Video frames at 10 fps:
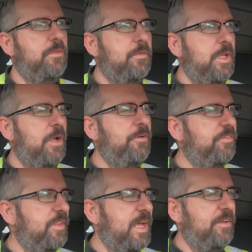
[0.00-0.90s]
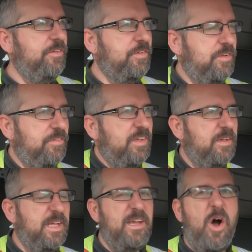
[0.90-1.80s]
the owners of that just
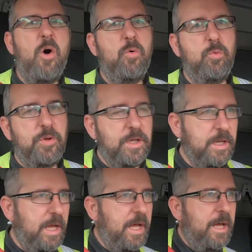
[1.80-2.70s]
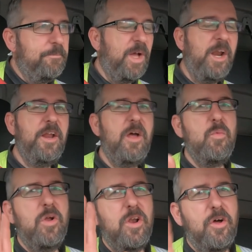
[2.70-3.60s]
considered it old. And I know
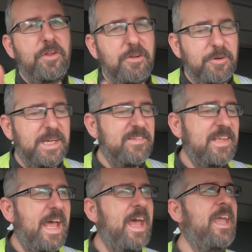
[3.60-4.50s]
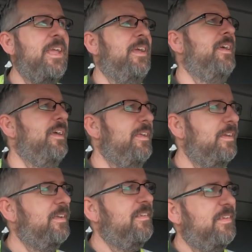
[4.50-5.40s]
what a lot of you are going to say.
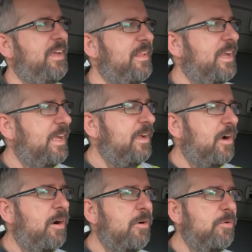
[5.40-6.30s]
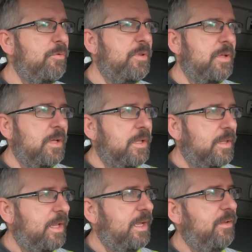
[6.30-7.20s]
You're going to say that ain't old,
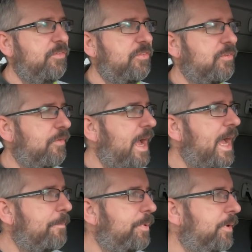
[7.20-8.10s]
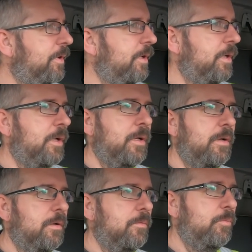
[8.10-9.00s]
that ain't scrap.
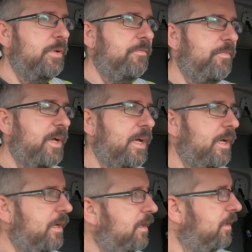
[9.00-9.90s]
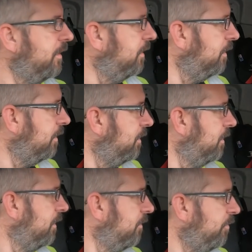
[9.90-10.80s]
We'd
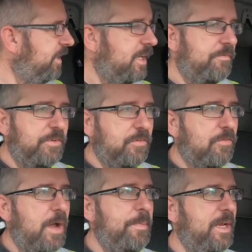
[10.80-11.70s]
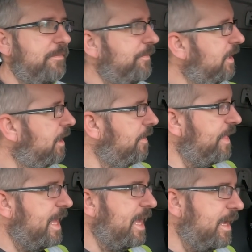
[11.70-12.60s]
never scrap anything like
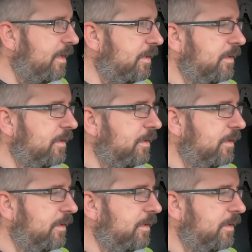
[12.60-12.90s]
that.